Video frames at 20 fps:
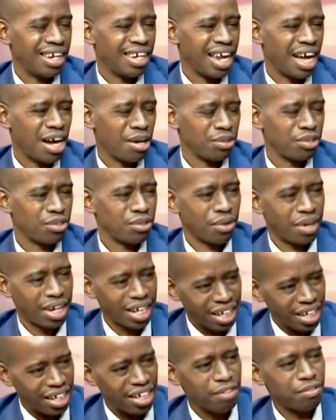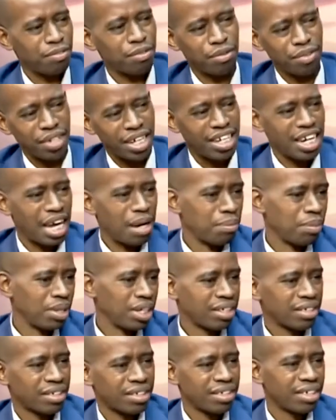are announced, so again, a few
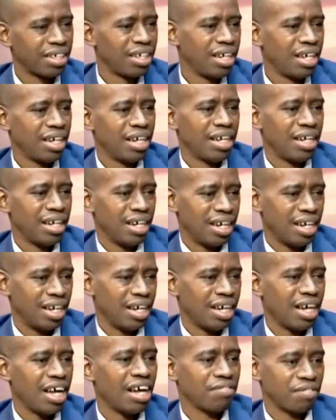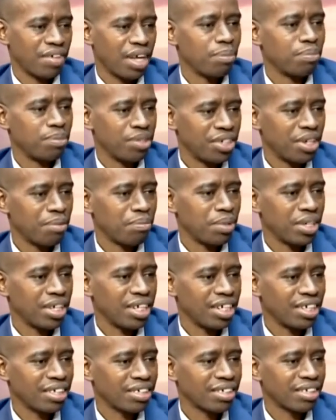dynamics have kept
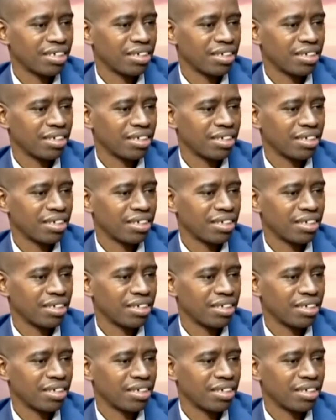shaping. Yes.